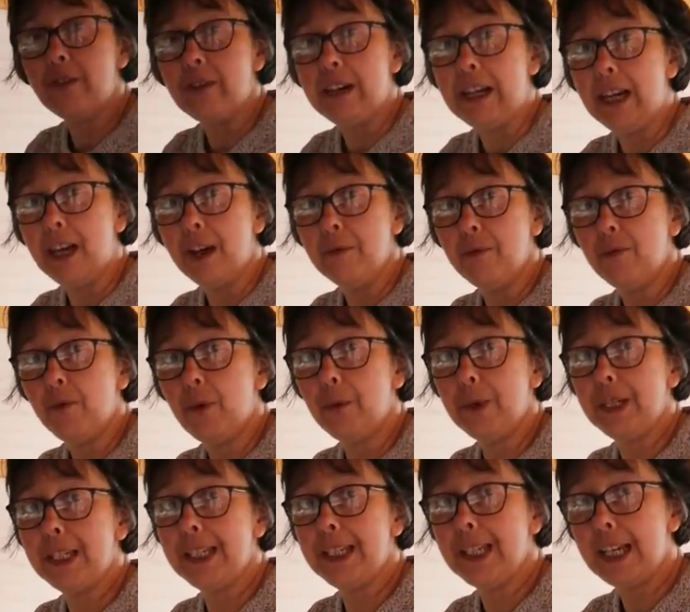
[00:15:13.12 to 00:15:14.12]
recap of what
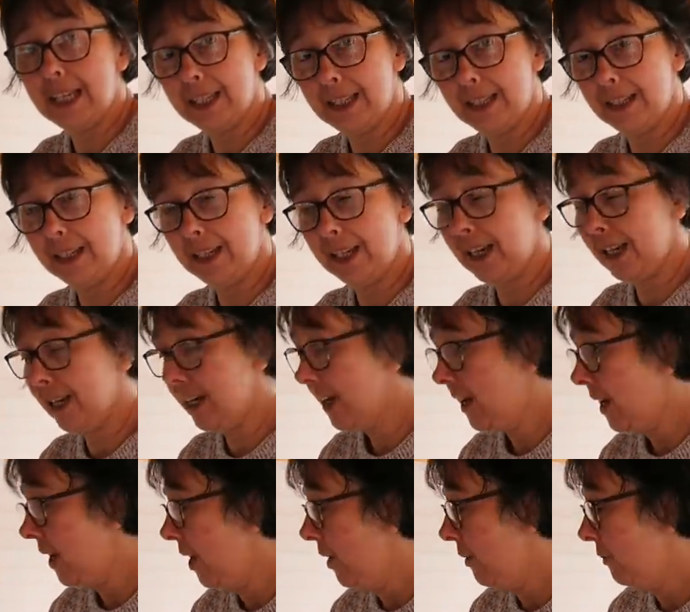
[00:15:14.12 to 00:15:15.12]
we did yesterday,
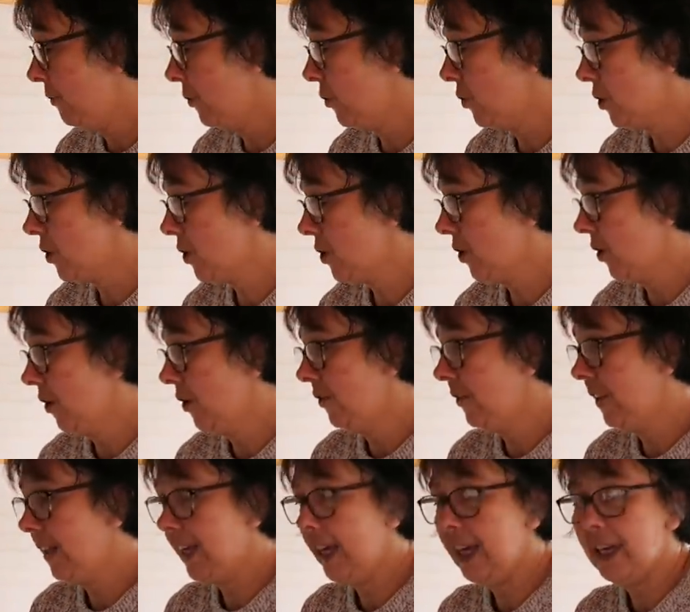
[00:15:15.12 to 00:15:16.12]
focused
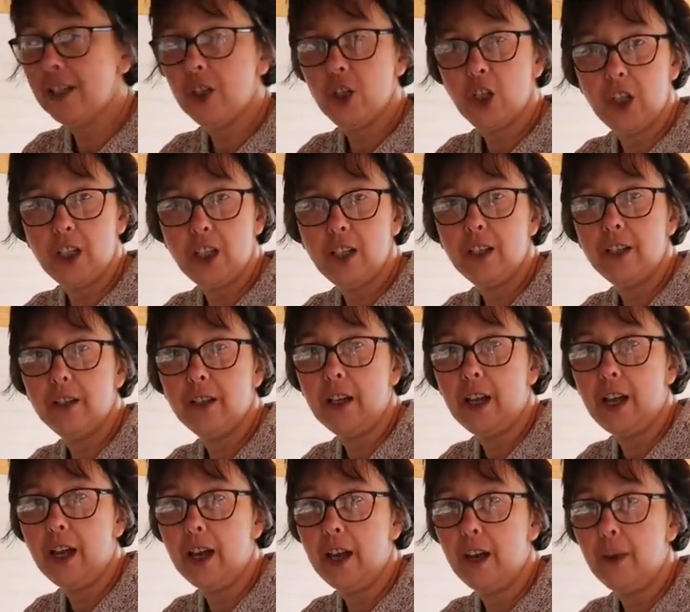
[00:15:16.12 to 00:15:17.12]
on the kitchen.
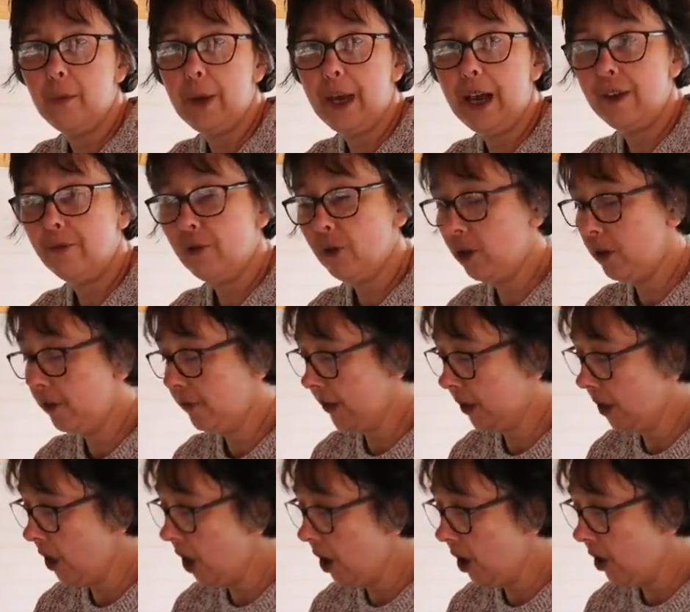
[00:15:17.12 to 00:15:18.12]
Uh, we have all of the
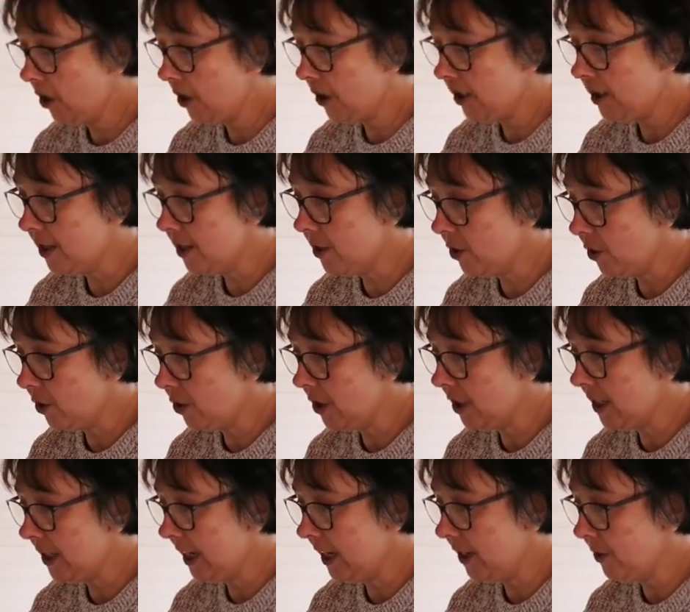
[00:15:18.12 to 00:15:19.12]
carcass
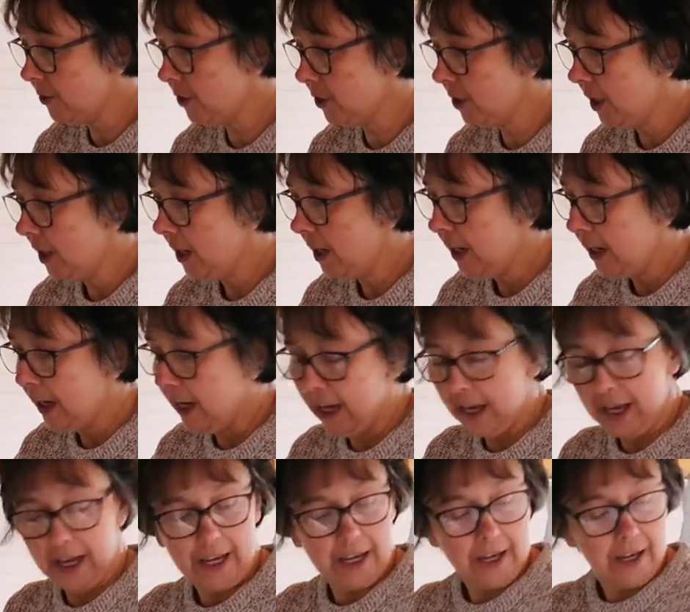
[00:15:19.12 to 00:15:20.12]
sorted out.
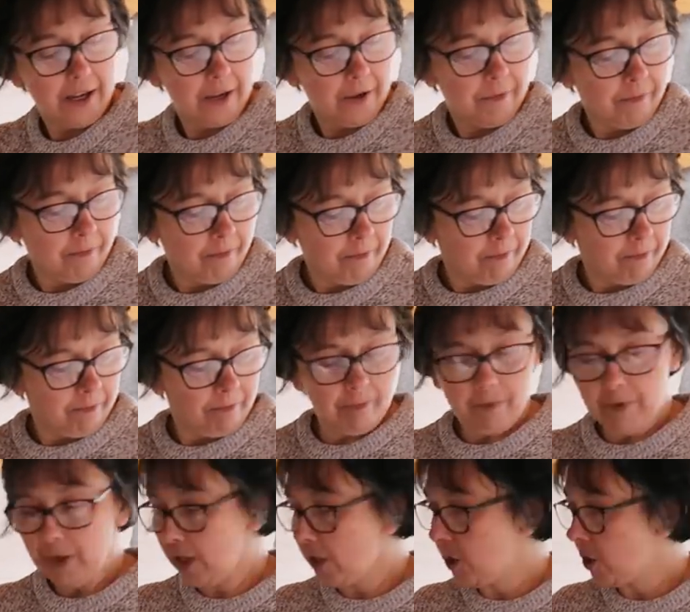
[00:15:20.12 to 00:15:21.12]
Um,
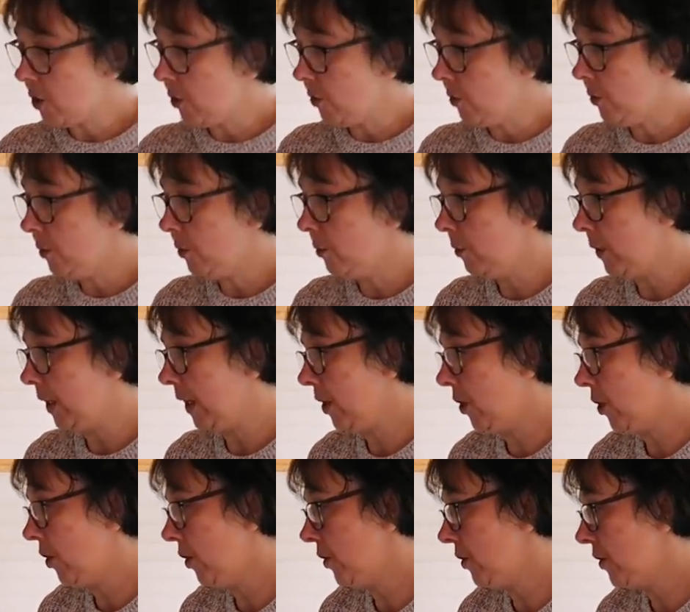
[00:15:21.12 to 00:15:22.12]
so we
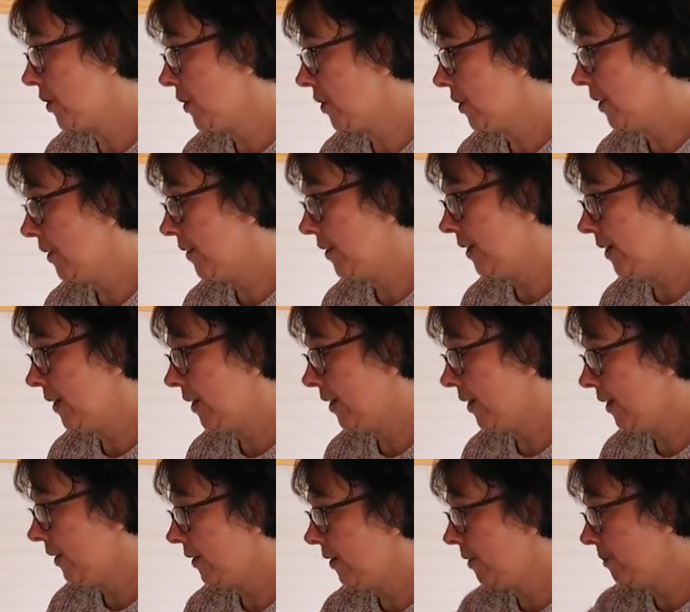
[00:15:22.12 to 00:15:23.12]
got
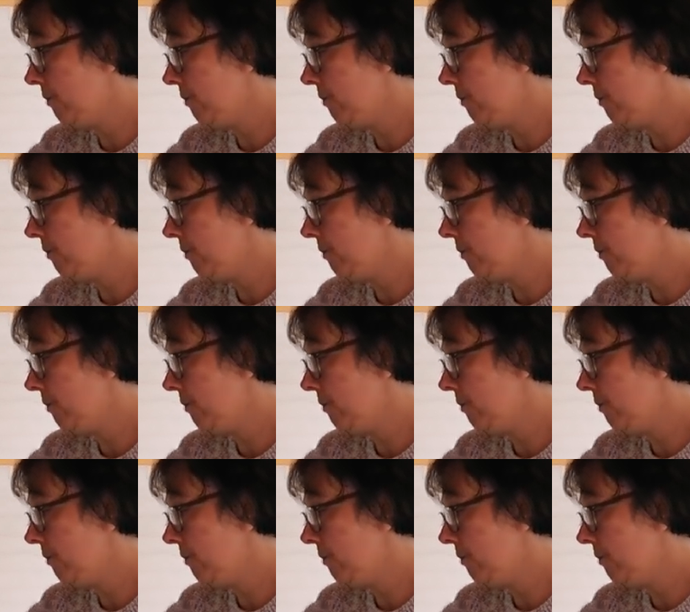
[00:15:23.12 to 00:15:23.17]
the